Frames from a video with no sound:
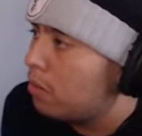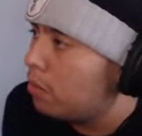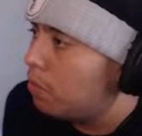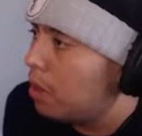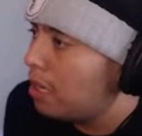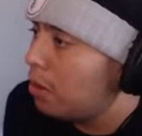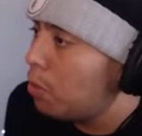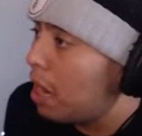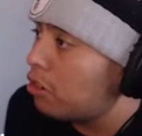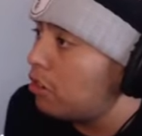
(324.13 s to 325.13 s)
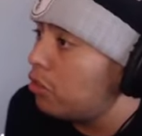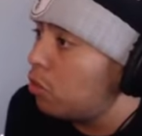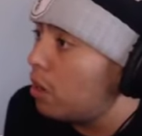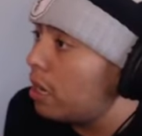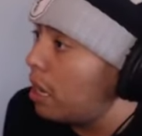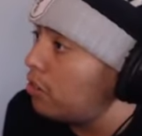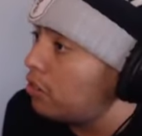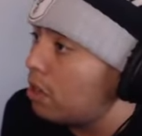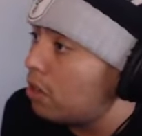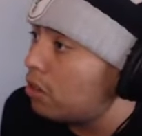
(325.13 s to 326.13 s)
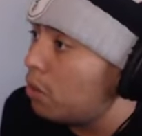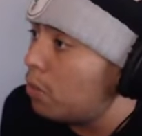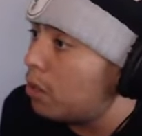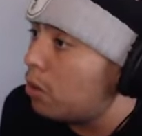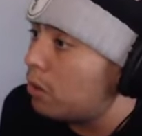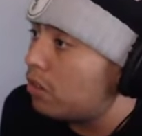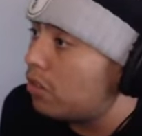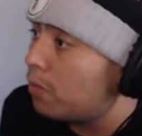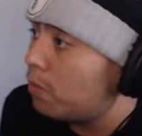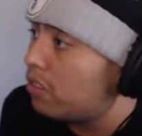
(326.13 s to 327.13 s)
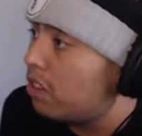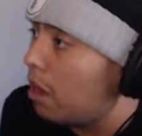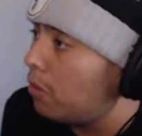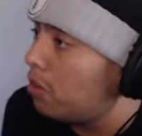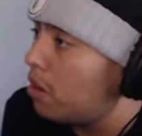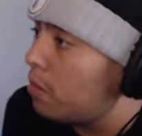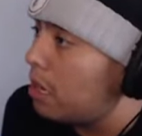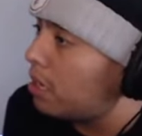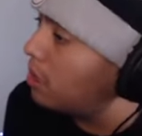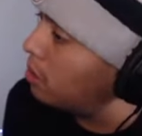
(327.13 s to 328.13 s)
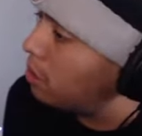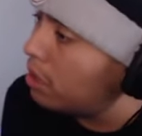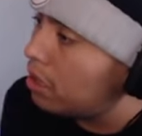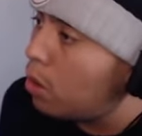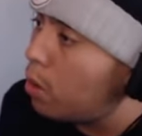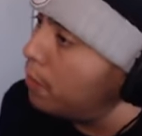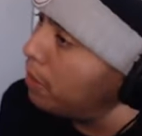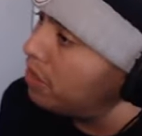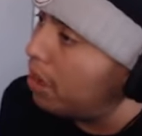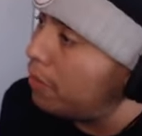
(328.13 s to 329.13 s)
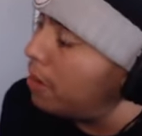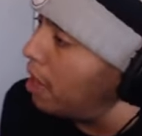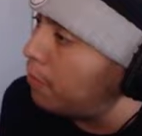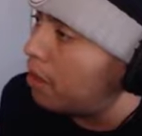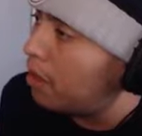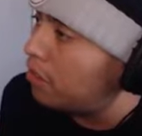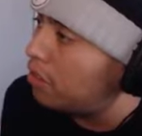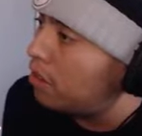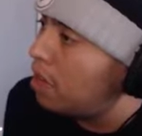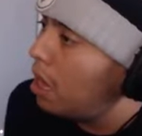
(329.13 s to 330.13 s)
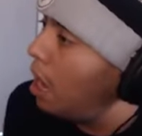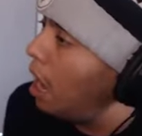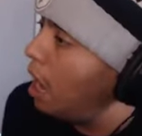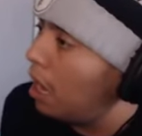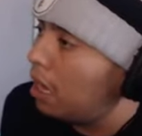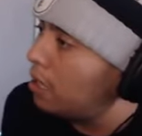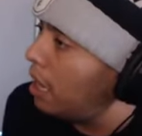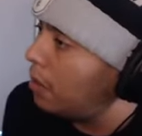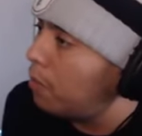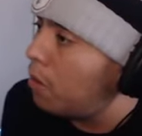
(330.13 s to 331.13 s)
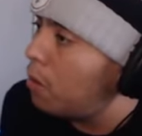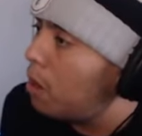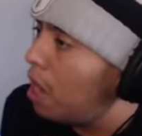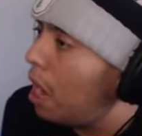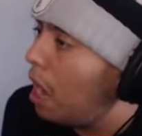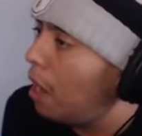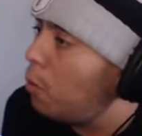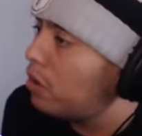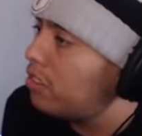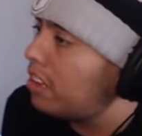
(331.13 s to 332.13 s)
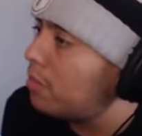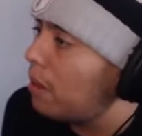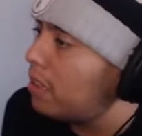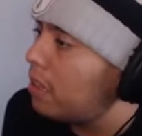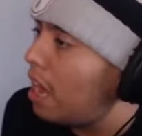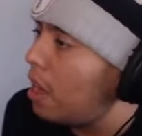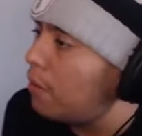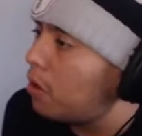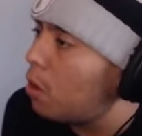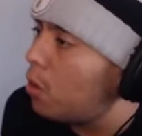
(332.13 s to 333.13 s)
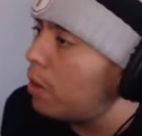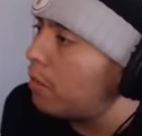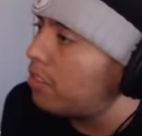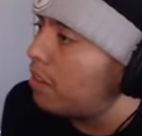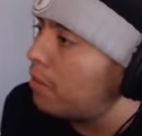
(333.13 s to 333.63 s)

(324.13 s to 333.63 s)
But I think we're actually enjoying it. I just got a double kill with this MP7. I'll tell you, man. Look at the gold MP7 half, guys. I, like, bro, I wasn't expecting to have a gold MP7.